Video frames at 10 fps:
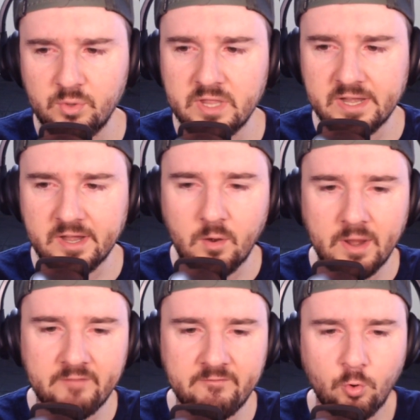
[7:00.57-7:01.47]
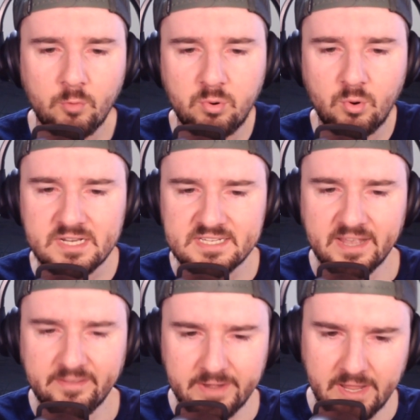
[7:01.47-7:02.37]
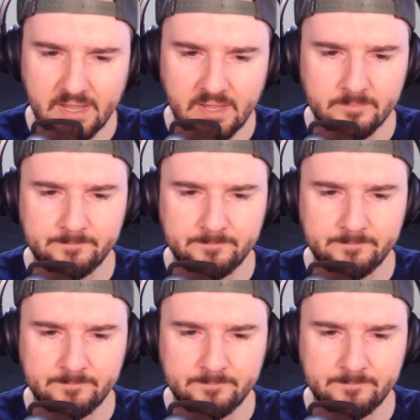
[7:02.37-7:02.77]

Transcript: an ERA of 4.78.